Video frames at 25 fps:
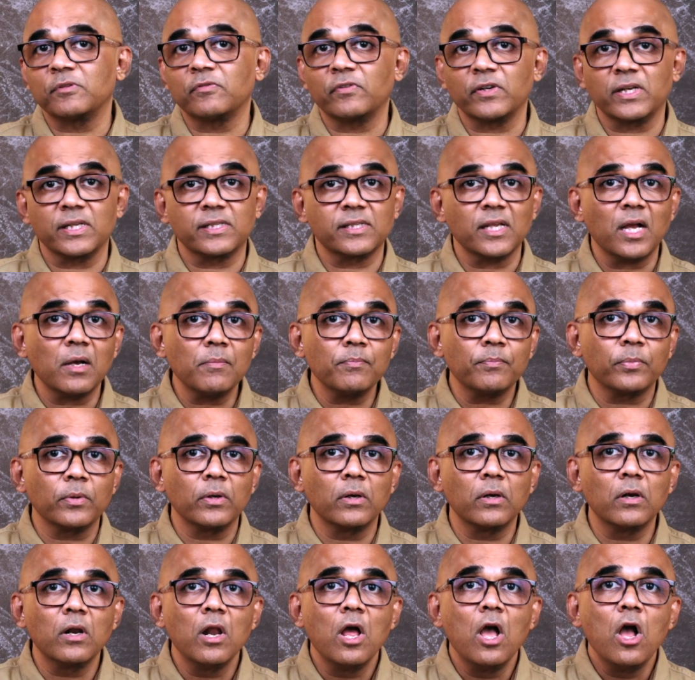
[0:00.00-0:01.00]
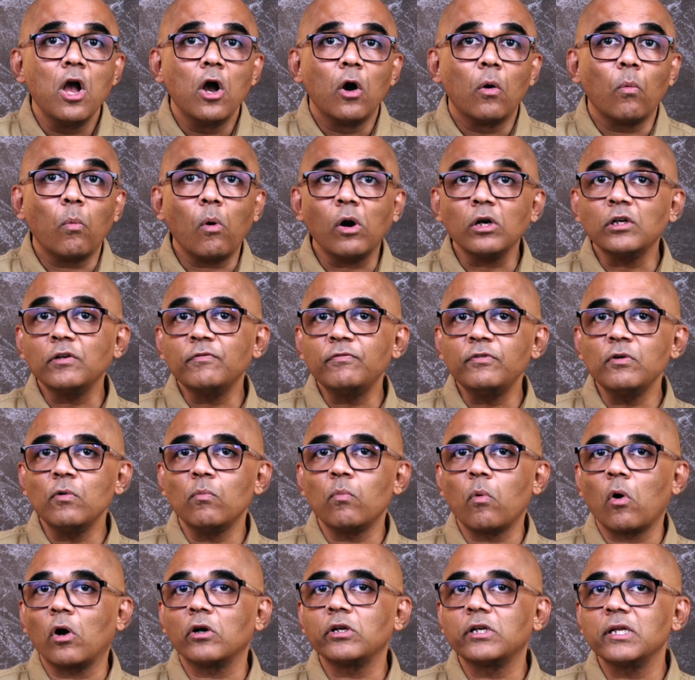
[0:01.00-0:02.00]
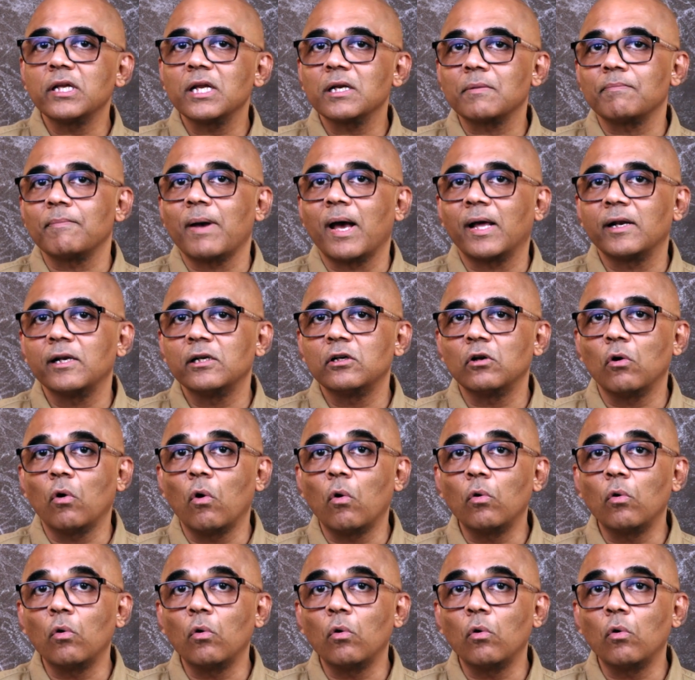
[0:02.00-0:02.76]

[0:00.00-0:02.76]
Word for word: For example, what if you want to get married